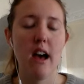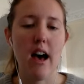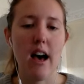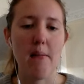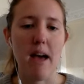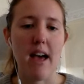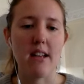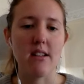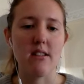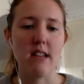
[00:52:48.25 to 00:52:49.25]

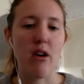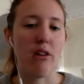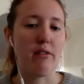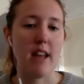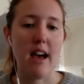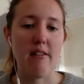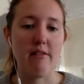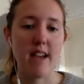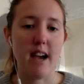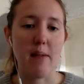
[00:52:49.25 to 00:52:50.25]
and they often
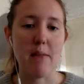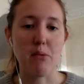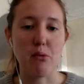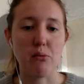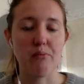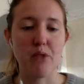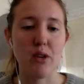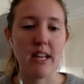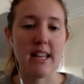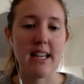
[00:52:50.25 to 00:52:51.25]
have young people
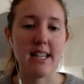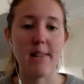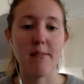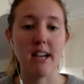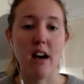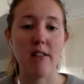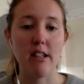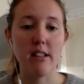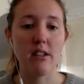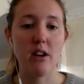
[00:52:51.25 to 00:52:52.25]
joining their team to
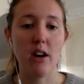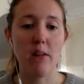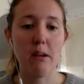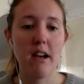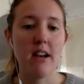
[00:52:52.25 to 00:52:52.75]
cover the COP.